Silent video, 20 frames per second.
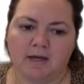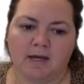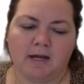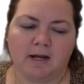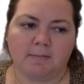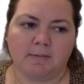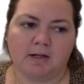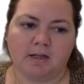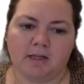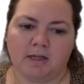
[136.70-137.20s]
And
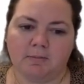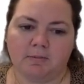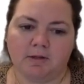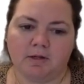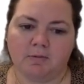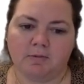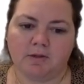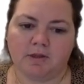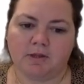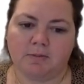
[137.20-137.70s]
I'm going to label
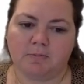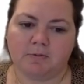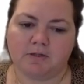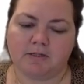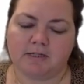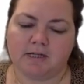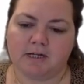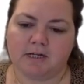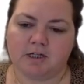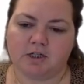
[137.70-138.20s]
it with the
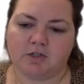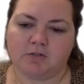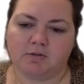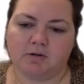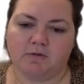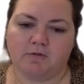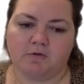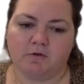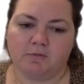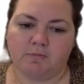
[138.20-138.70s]
percentage
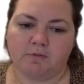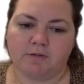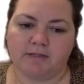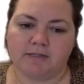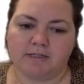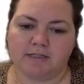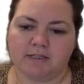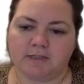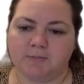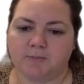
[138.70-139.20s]

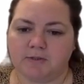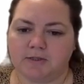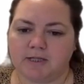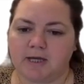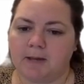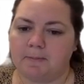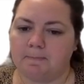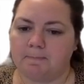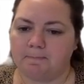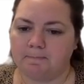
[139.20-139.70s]
24.6
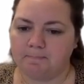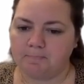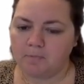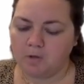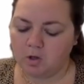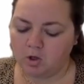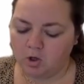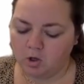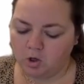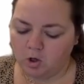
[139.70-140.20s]
percent.
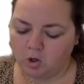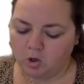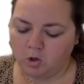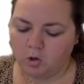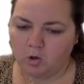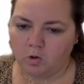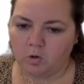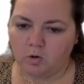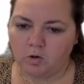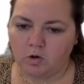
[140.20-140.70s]

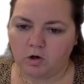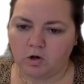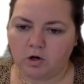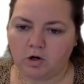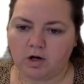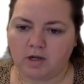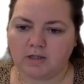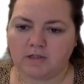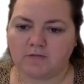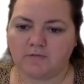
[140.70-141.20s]

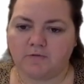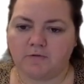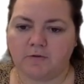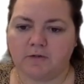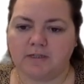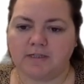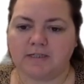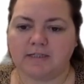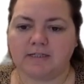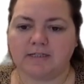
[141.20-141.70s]
Horror is
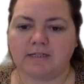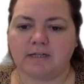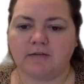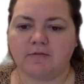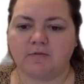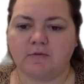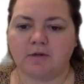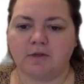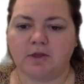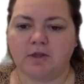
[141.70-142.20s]
46 out
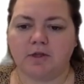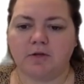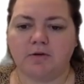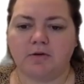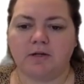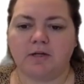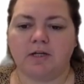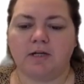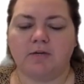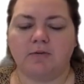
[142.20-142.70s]
of
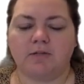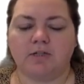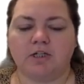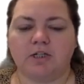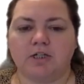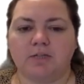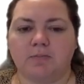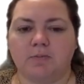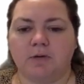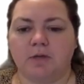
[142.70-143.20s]
130, which
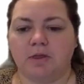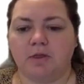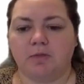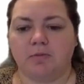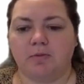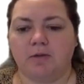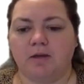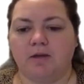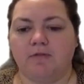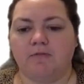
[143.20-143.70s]
is
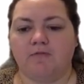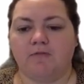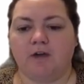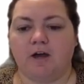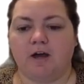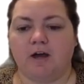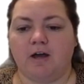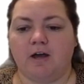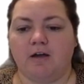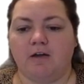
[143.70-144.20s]

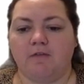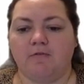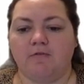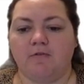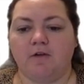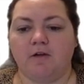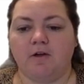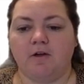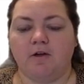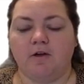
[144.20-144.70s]

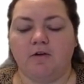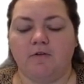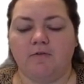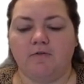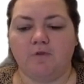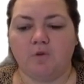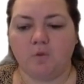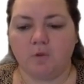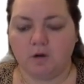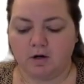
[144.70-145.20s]

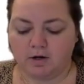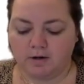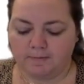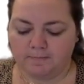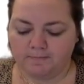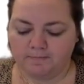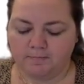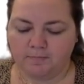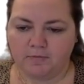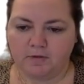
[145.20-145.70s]
0.354.
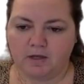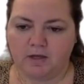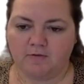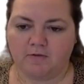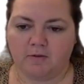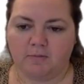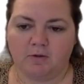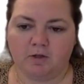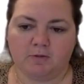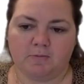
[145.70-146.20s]
If
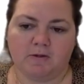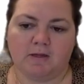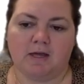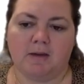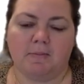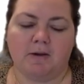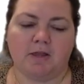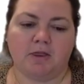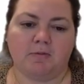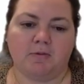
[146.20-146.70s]
I multiply
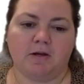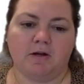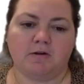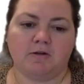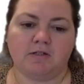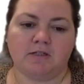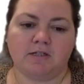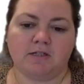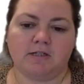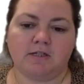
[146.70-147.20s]
that by
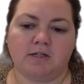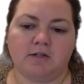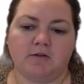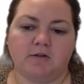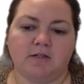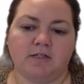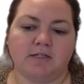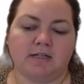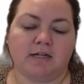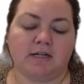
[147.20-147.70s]
360
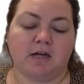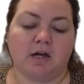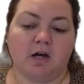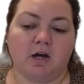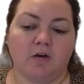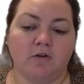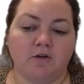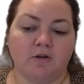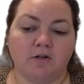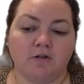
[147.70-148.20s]
degrees, I get
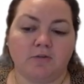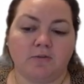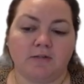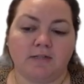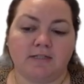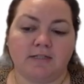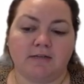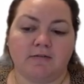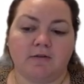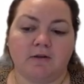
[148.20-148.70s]

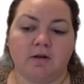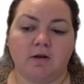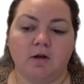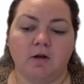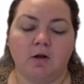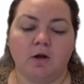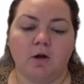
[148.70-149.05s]
127.44